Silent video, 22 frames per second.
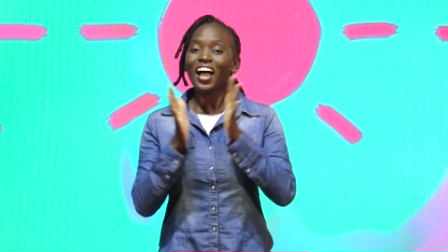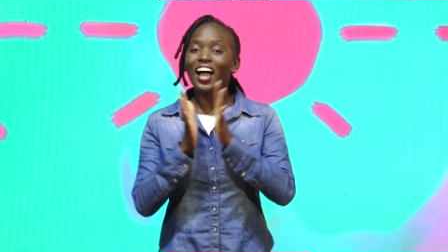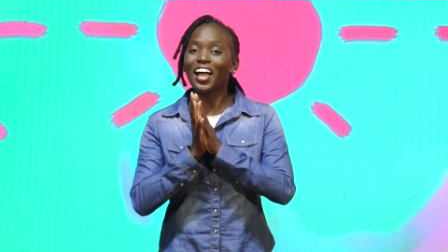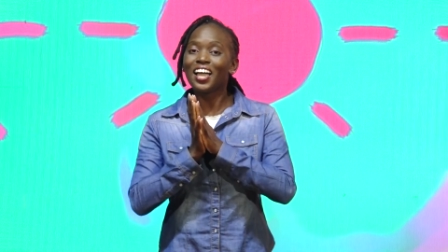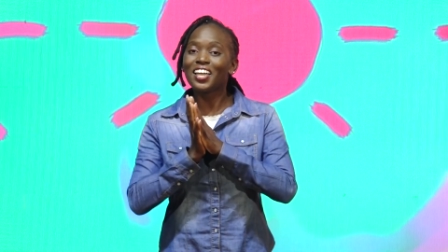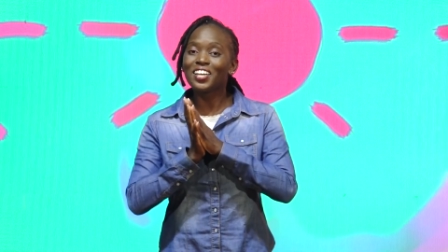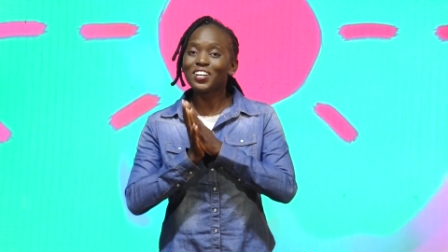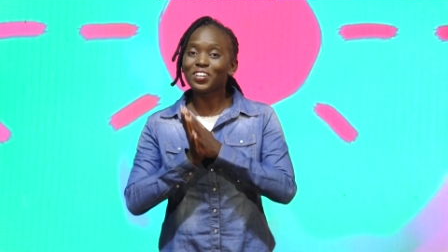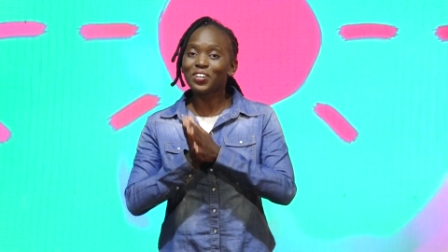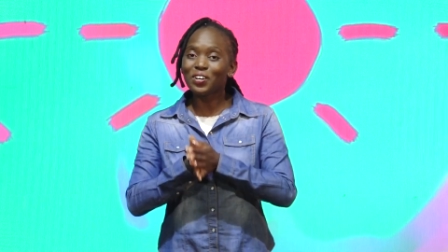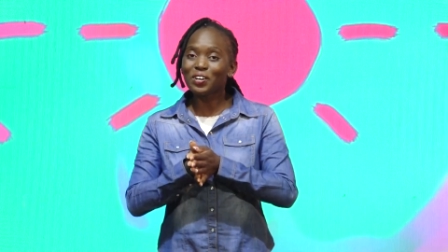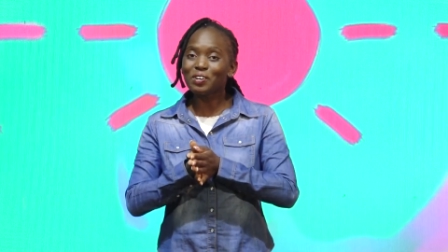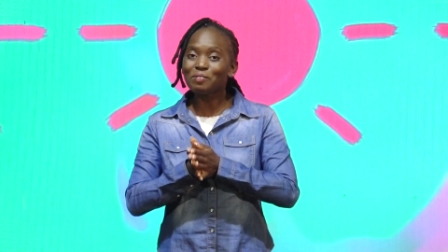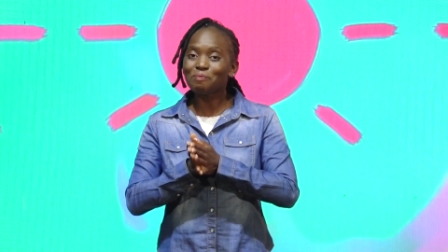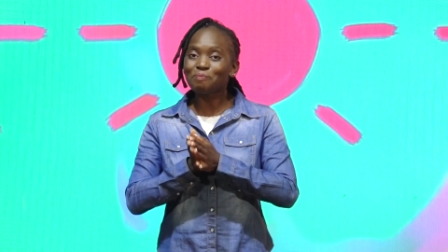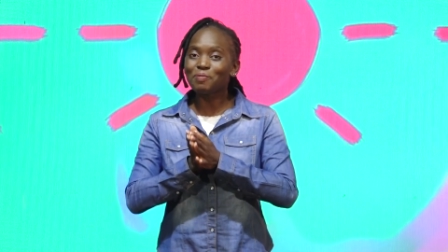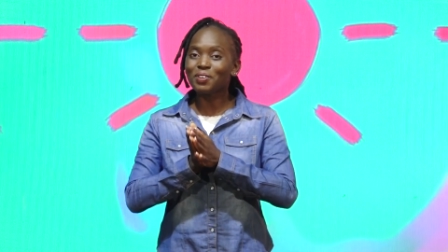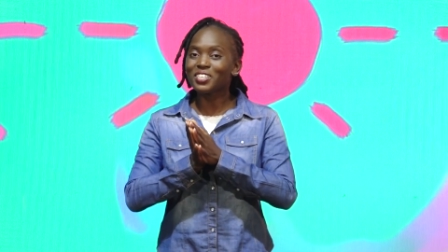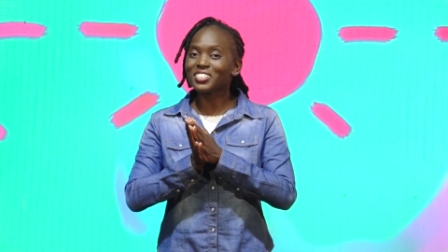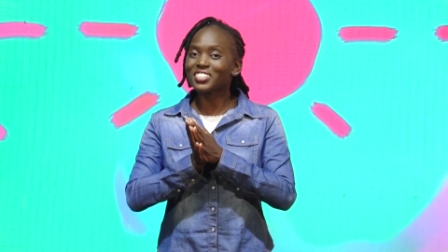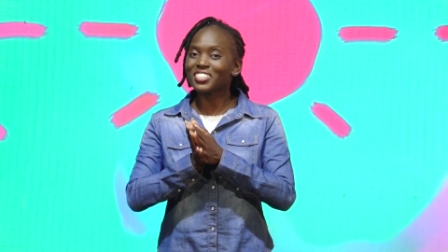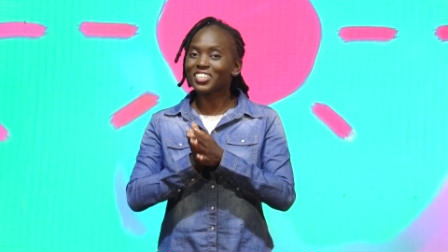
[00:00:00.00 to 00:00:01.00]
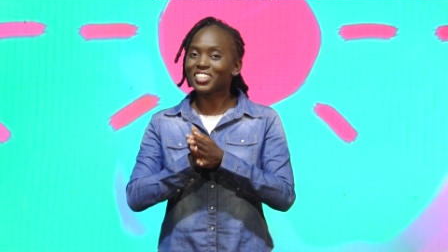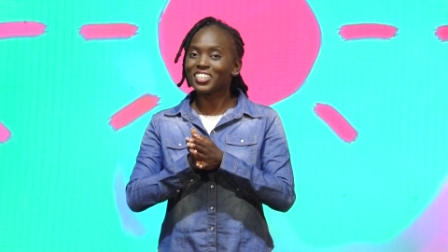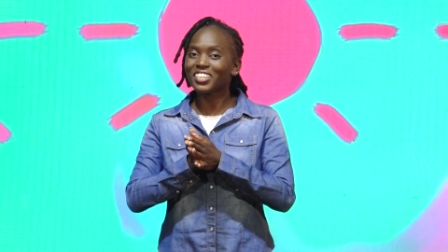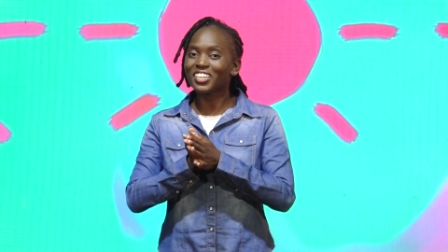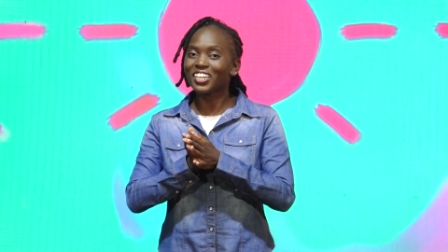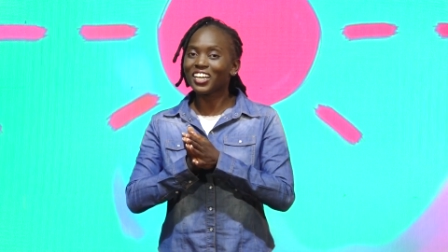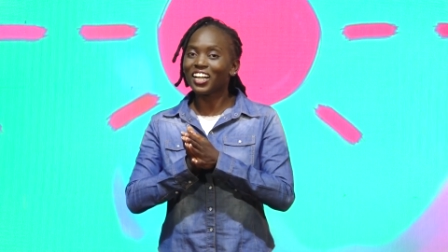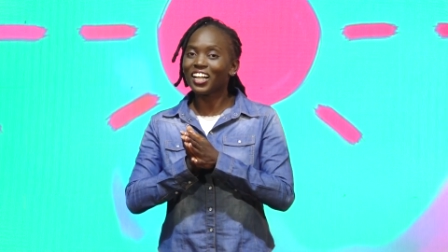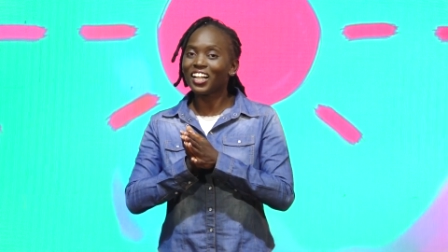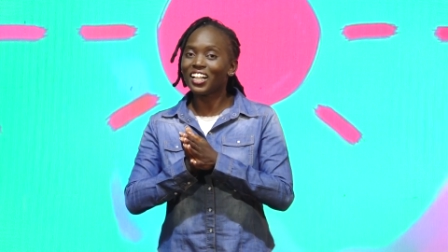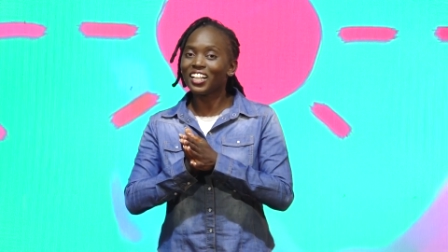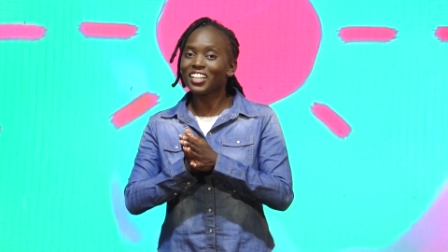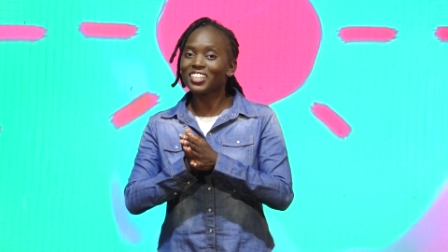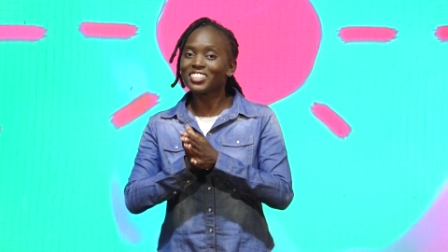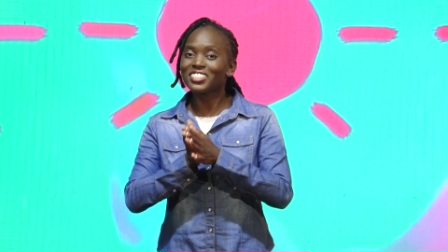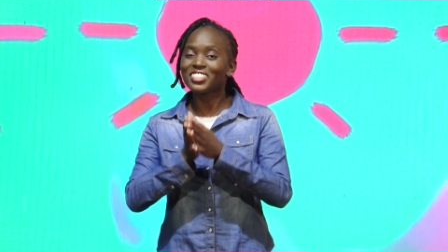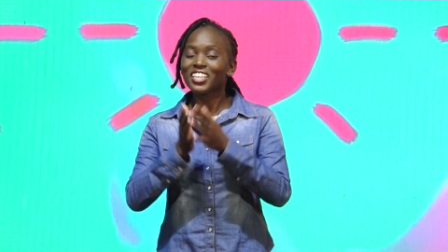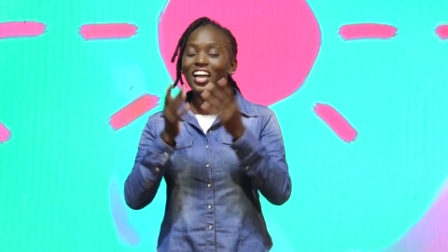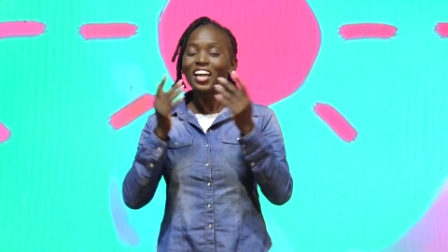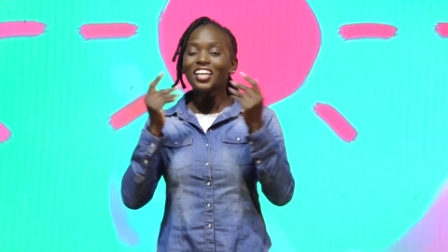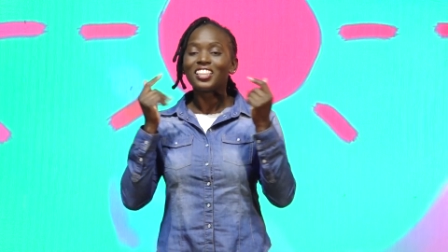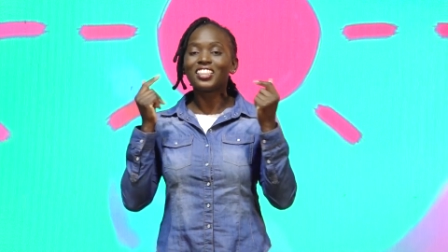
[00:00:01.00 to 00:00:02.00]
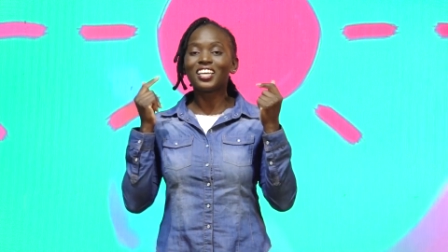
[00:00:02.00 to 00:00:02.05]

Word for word: I hope, boys and girls,